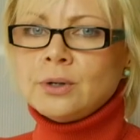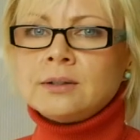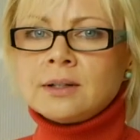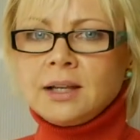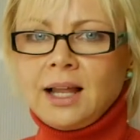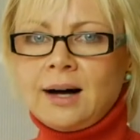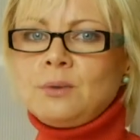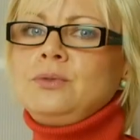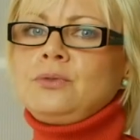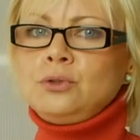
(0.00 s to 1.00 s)
and
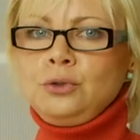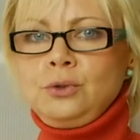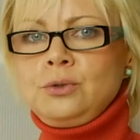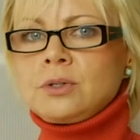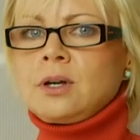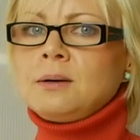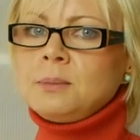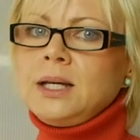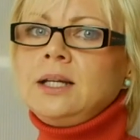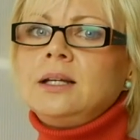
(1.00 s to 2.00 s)
allowed for the new to
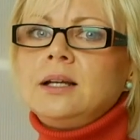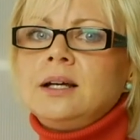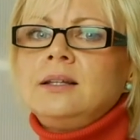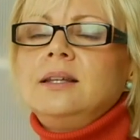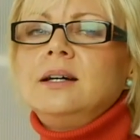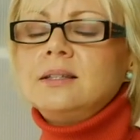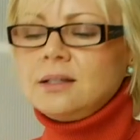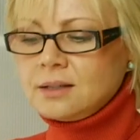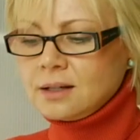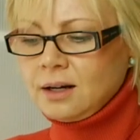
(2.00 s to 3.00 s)
come in, and
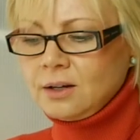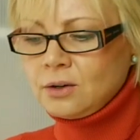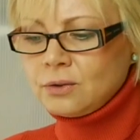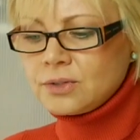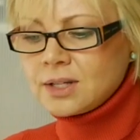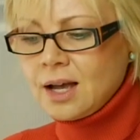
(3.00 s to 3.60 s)
that it kind of